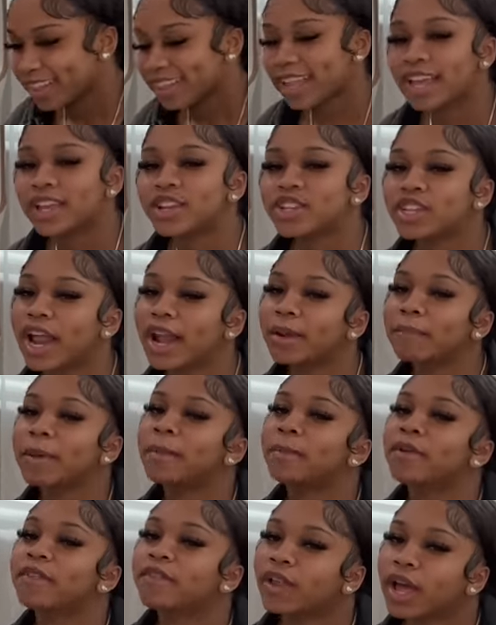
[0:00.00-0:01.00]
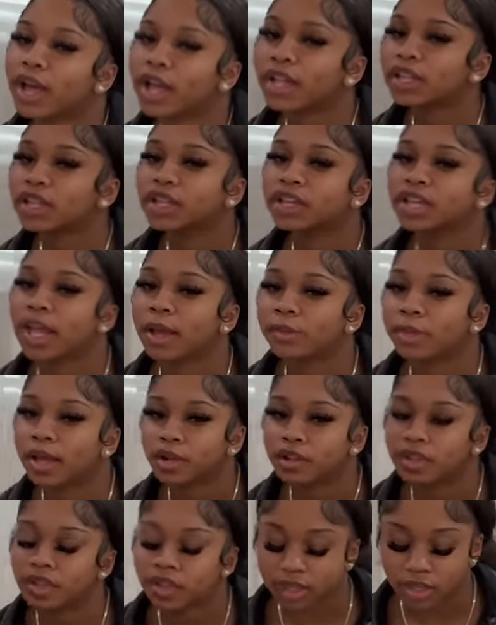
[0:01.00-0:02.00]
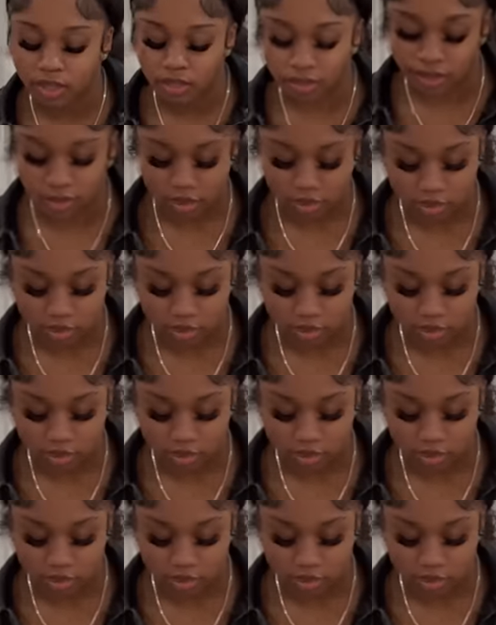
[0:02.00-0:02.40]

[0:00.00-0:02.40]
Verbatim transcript: Like you trying to make me feel like a little